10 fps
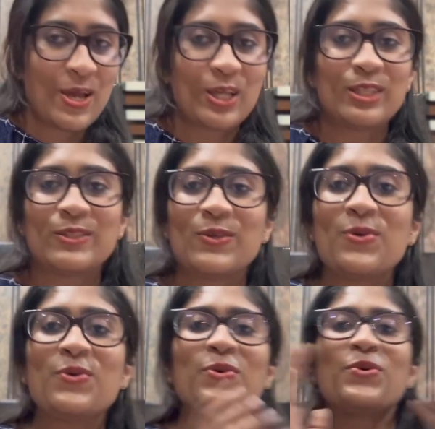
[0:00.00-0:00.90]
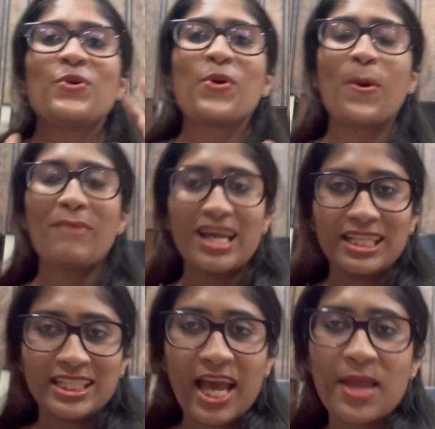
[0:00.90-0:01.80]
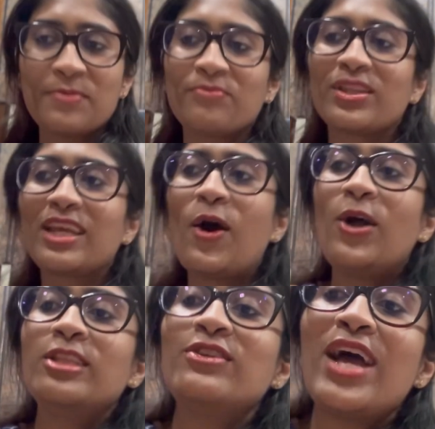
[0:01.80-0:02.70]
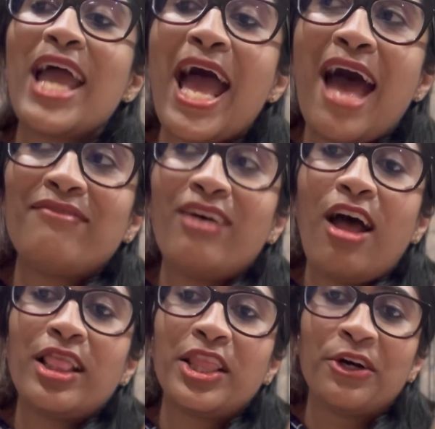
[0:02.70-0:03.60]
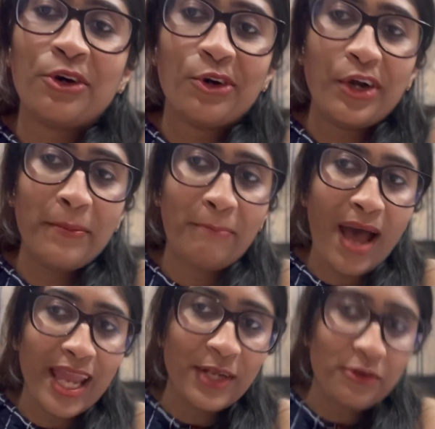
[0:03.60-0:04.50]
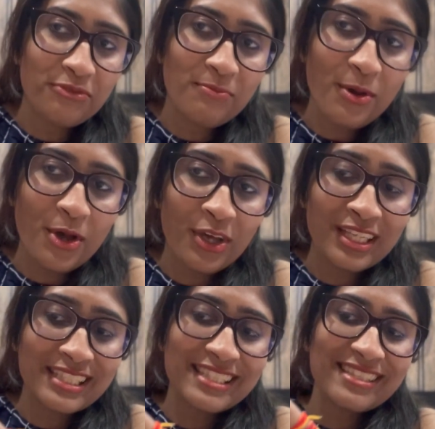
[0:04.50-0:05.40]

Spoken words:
So, by the time, also, I have a third pile of books.